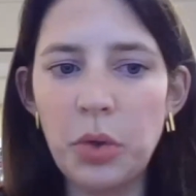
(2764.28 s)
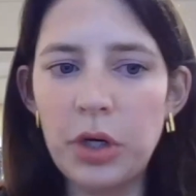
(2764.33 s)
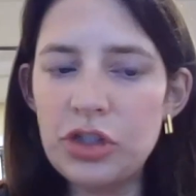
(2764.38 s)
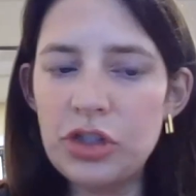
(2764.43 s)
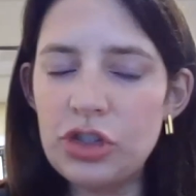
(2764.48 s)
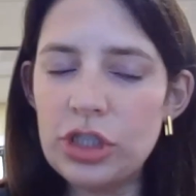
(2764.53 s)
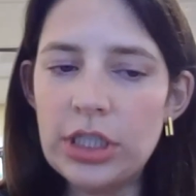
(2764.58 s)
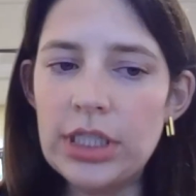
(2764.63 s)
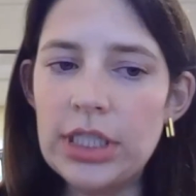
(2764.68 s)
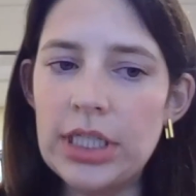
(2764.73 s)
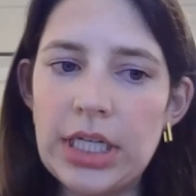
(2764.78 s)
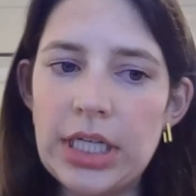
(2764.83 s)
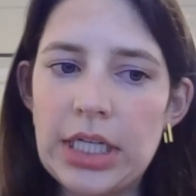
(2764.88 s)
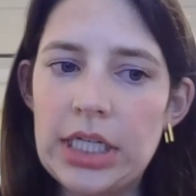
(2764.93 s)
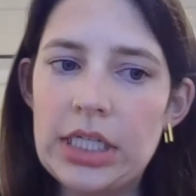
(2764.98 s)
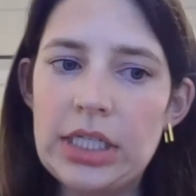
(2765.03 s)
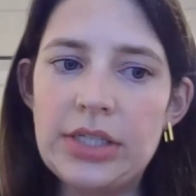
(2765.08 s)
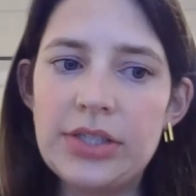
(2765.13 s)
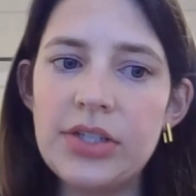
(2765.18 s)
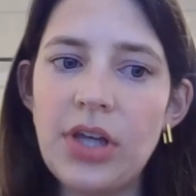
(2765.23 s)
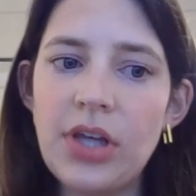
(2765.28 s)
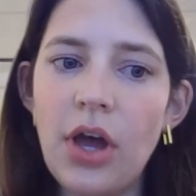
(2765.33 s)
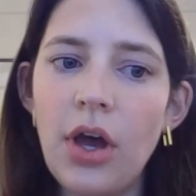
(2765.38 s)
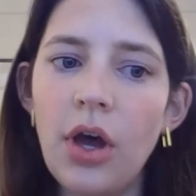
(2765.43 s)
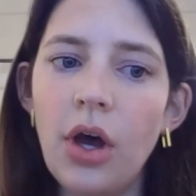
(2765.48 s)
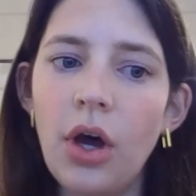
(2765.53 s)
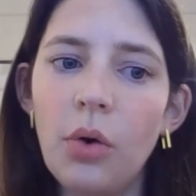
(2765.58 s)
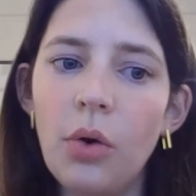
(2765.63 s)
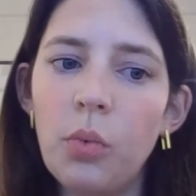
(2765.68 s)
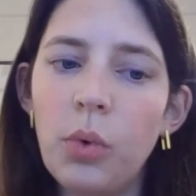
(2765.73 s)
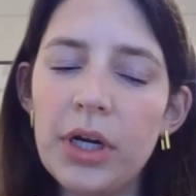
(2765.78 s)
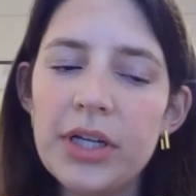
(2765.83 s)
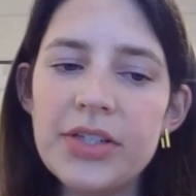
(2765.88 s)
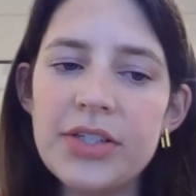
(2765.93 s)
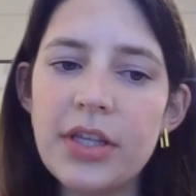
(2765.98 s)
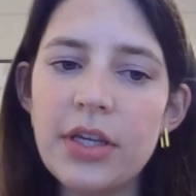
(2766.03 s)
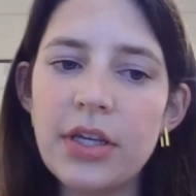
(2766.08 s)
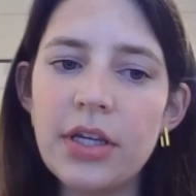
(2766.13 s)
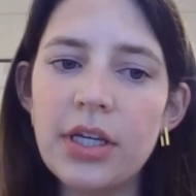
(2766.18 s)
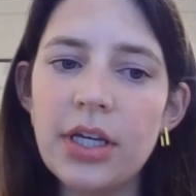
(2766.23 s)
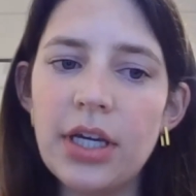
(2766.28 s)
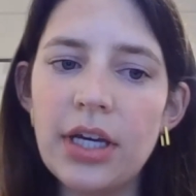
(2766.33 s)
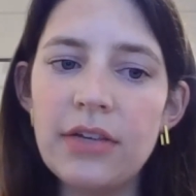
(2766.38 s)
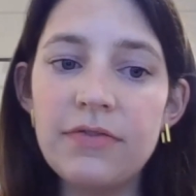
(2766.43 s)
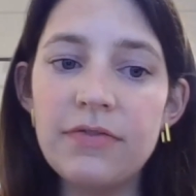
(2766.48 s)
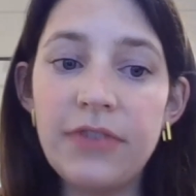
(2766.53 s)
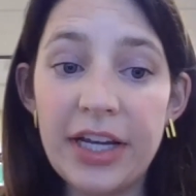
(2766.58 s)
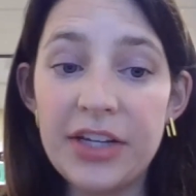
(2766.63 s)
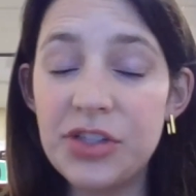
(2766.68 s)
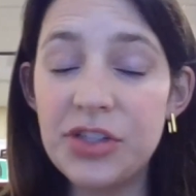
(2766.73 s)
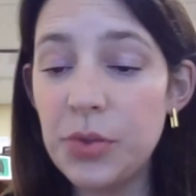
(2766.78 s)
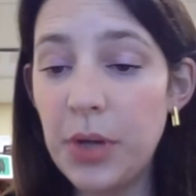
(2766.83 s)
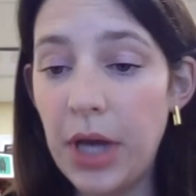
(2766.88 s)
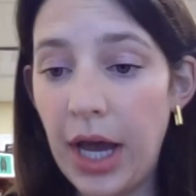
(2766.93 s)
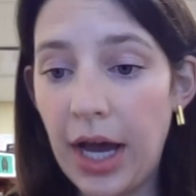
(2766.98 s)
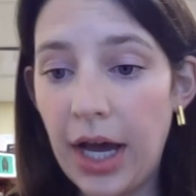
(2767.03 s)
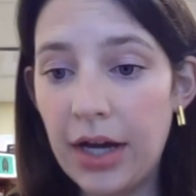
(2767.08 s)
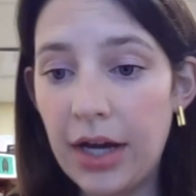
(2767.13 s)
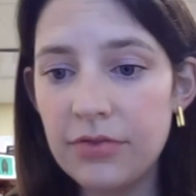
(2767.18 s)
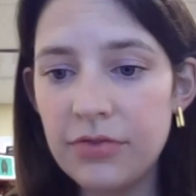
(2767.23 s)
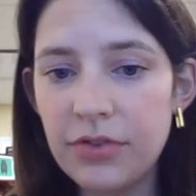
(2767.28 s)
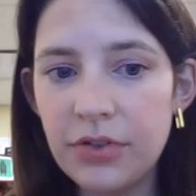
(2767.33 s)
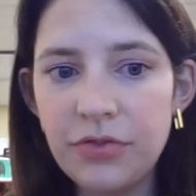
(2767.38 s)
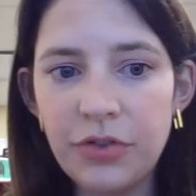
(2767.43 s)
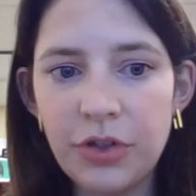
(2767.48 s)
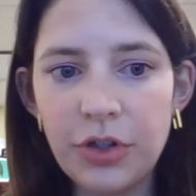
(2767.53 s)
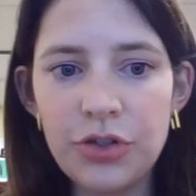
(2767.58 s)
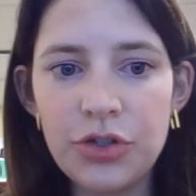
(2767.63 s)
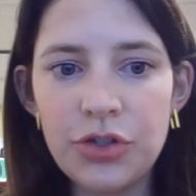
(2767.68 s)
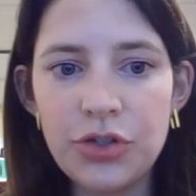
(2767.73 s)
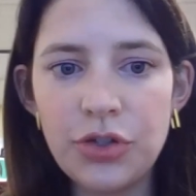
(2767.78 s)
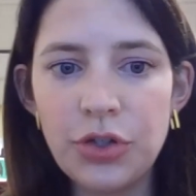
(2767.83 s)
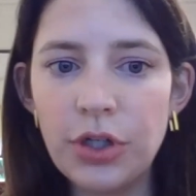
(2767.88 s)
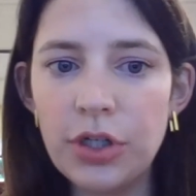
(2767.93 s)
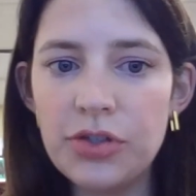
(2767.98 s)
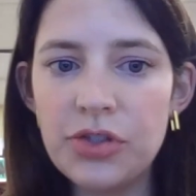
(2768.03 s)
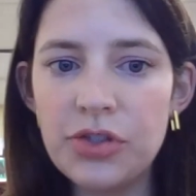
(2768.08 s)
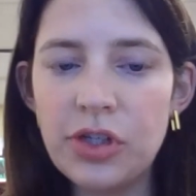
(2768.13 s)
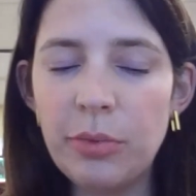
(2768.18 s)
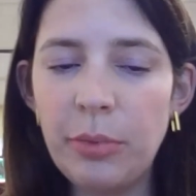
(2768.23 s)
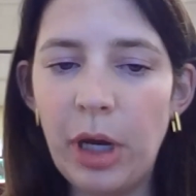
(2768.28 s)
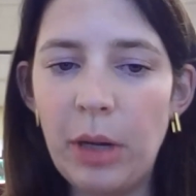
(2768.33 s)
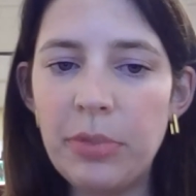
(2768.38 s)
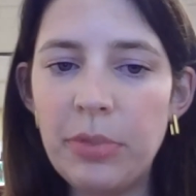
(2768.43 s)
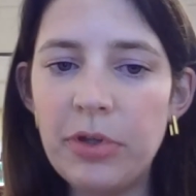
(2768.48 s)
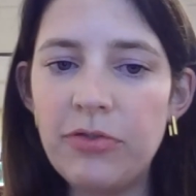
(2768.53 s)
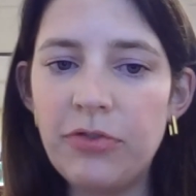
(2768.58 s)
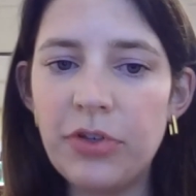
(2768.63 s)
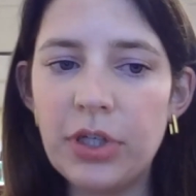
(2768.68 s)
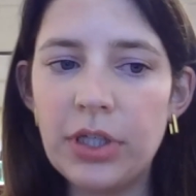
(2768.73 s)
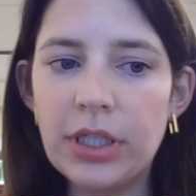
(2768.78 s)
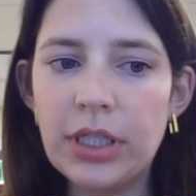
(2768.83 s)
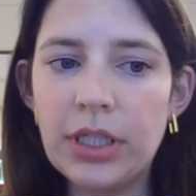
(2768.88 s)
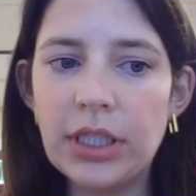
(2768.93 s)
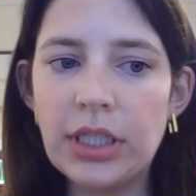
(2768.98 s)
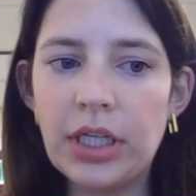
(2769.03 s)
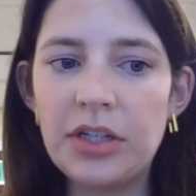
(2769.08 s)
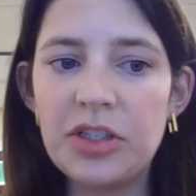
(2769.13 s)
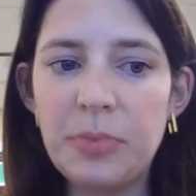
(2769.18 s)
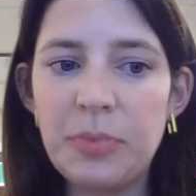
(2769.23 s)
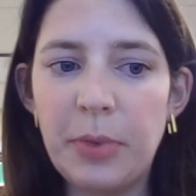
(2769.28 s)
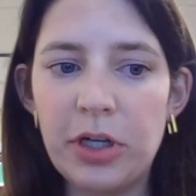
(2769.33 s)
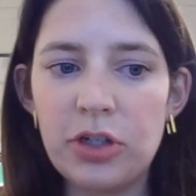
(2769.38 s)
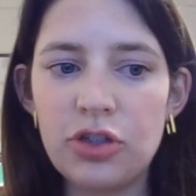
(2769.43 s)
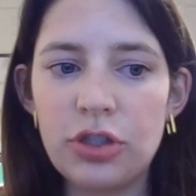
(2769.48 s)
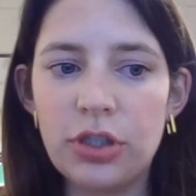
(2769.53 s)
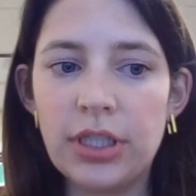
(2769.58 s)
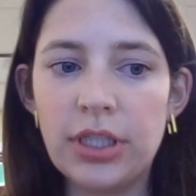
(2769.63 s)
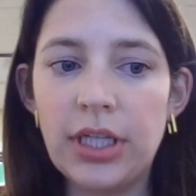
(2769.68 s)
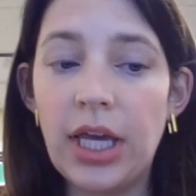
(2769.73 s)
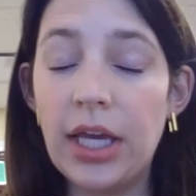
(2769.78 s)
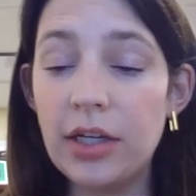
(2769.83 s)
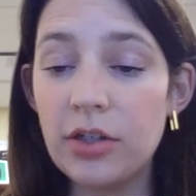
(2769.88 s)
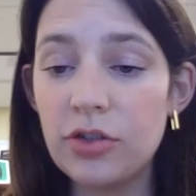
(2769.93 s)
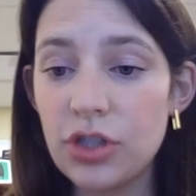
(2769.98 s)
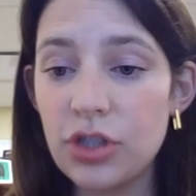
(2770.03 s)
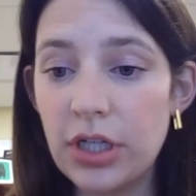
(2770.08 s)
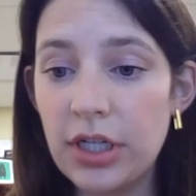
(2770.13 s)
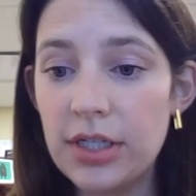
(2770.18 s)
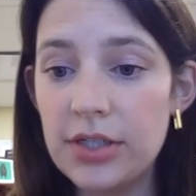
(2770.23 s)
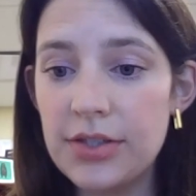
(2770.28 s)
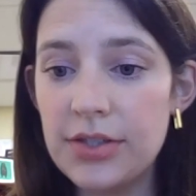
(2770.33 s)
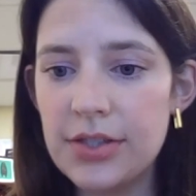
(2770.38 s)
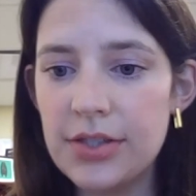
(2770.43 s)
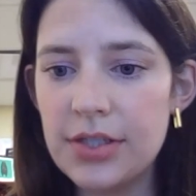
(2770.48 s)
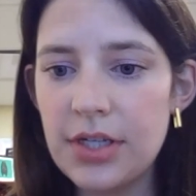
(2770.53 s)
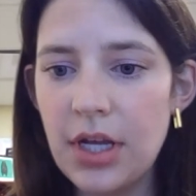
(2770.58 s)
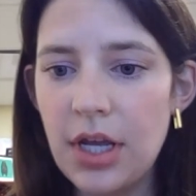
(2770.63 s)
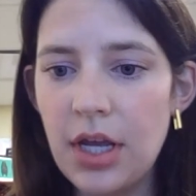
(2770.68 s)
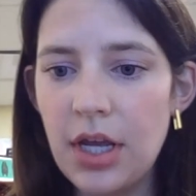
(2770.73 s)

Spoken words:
question is, what's the advice you have for students who might be feeling especially anxious?